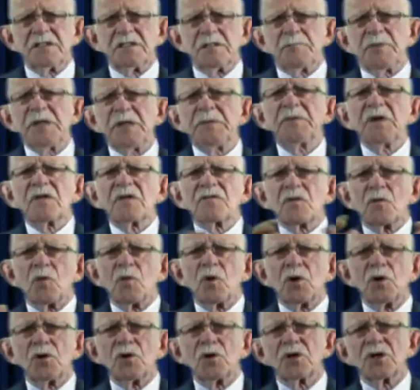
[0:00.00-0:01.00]
People of the
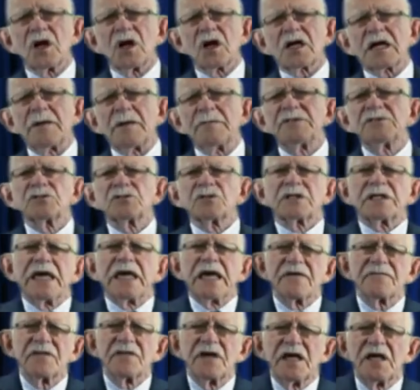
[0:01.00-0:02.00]
world are coming
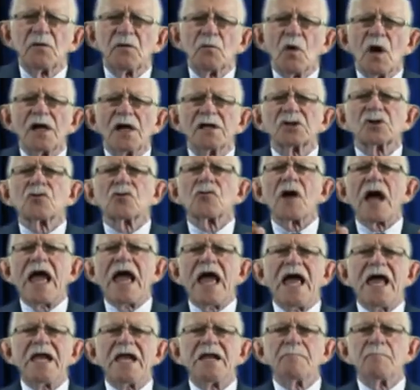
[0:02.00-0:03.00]
together in one
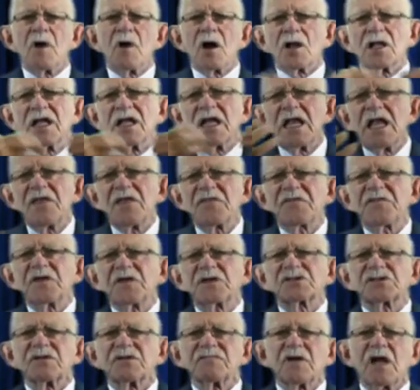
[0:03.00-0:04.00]
grand
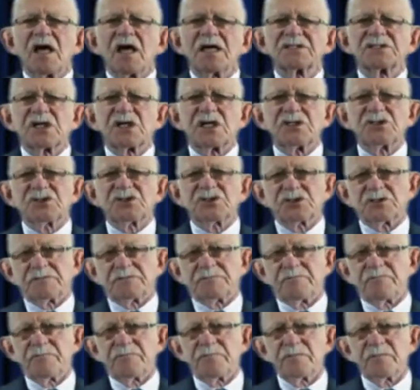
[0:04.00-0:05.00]
monolithic
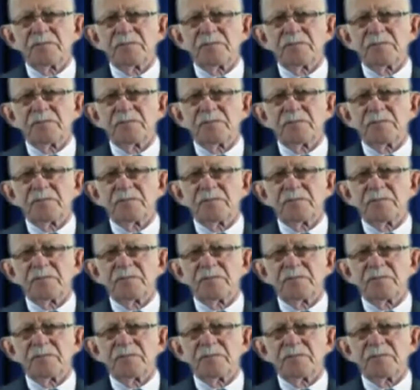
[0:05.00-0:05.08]
civilization.